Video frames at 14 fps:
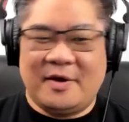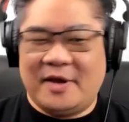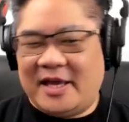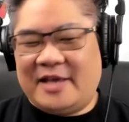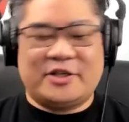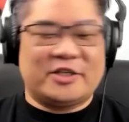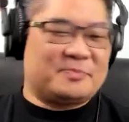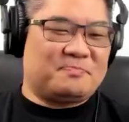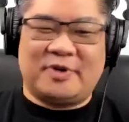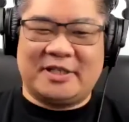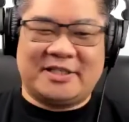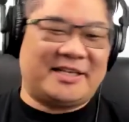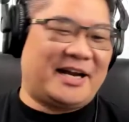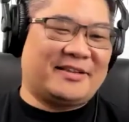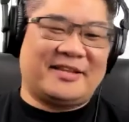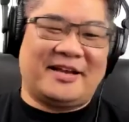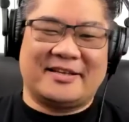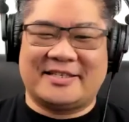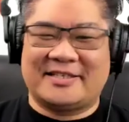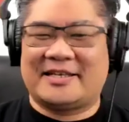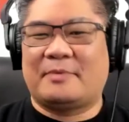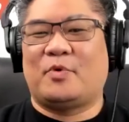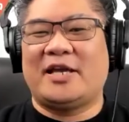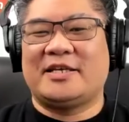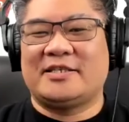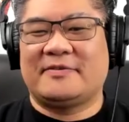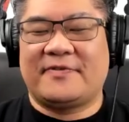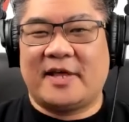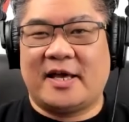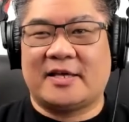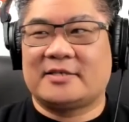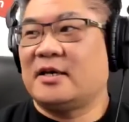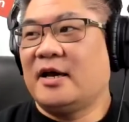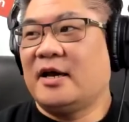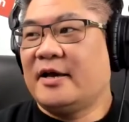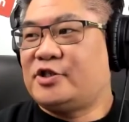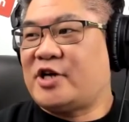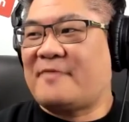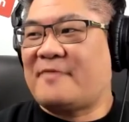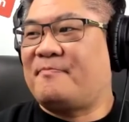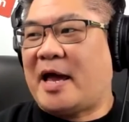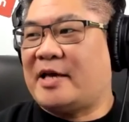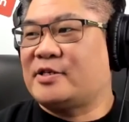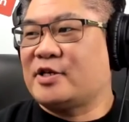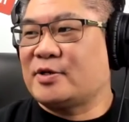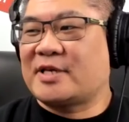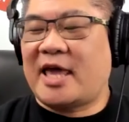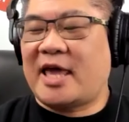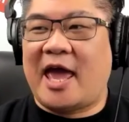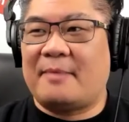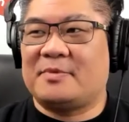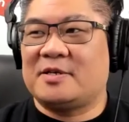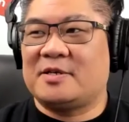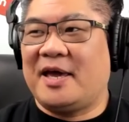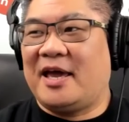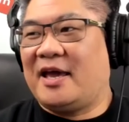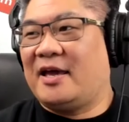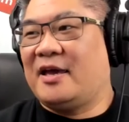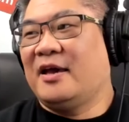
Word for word: He just puts it out there and says, I'm raising for this. Jeff Bezos came to me